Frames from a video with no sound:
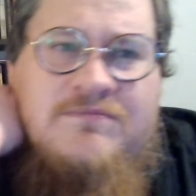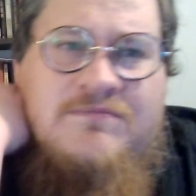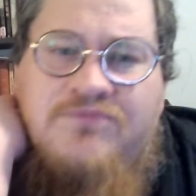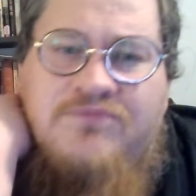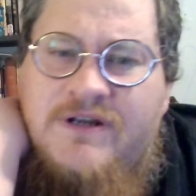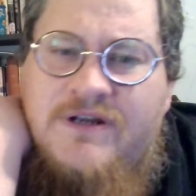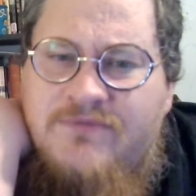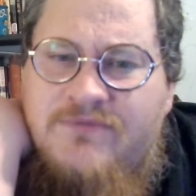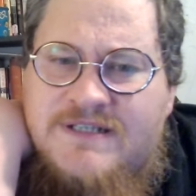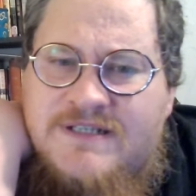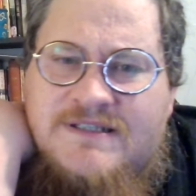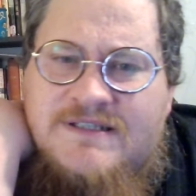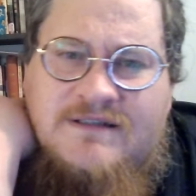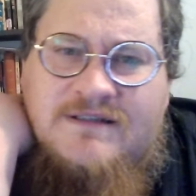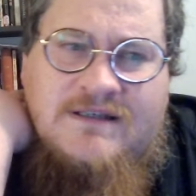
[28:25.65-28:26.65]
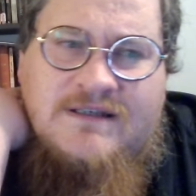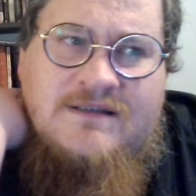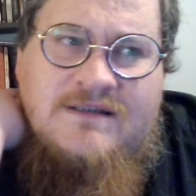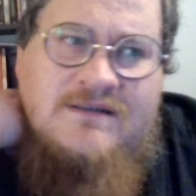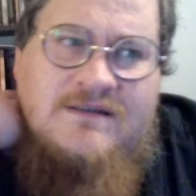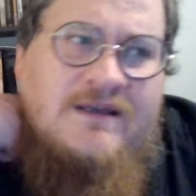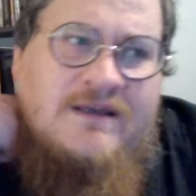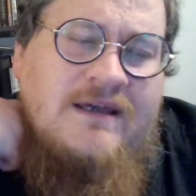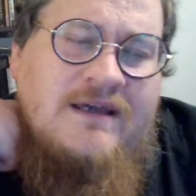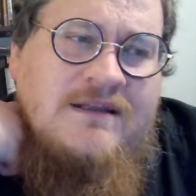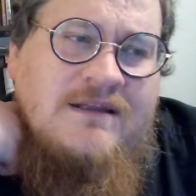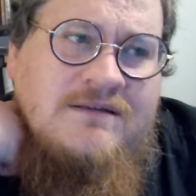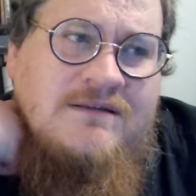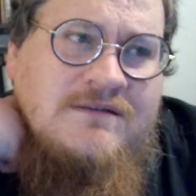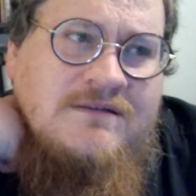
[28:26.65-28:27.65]
pretty recently,
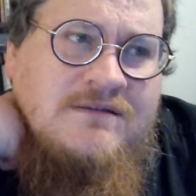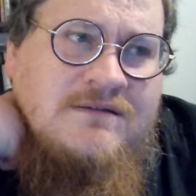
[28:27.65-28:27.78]
and